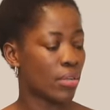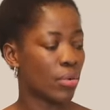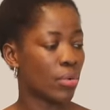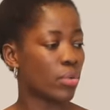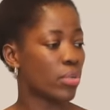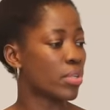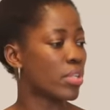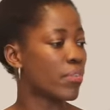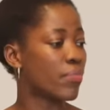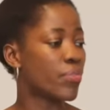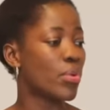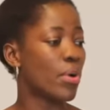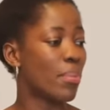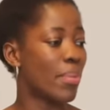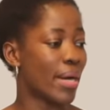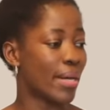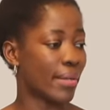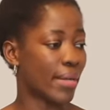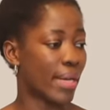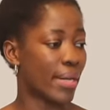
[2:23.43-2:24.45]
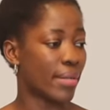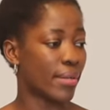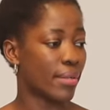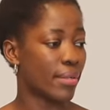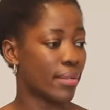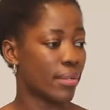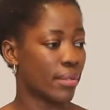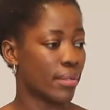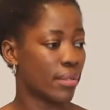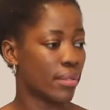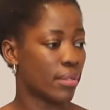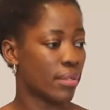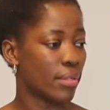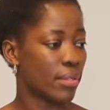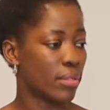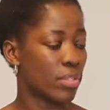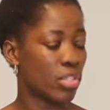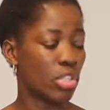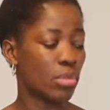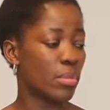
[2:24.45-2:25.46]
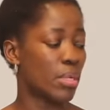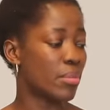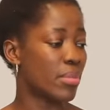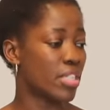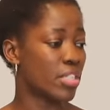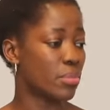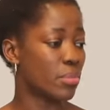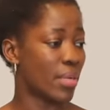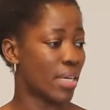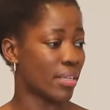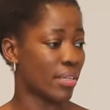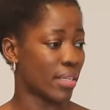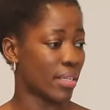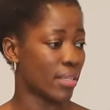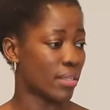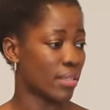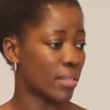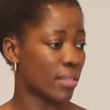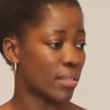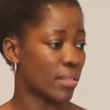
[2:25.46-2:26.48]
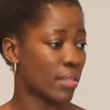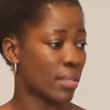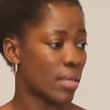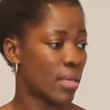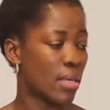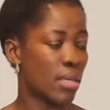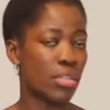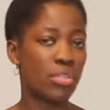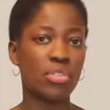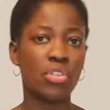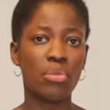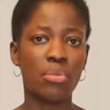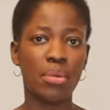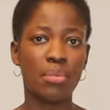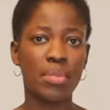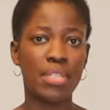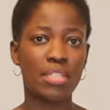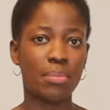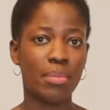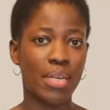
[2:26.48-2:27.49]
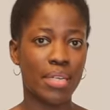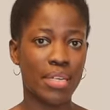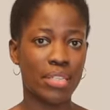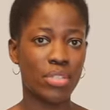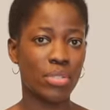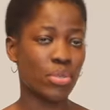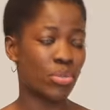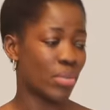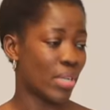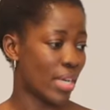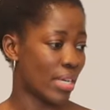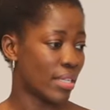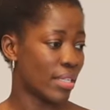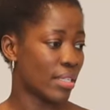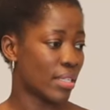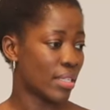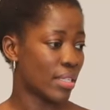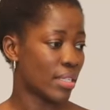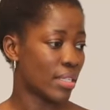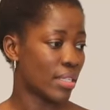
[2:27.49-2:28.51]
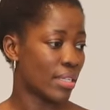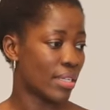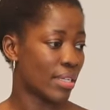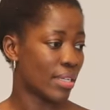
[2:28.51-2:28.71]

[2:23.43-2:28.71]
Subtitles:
Or if you're married. You know mommy is married. You know mommy is married to daddy?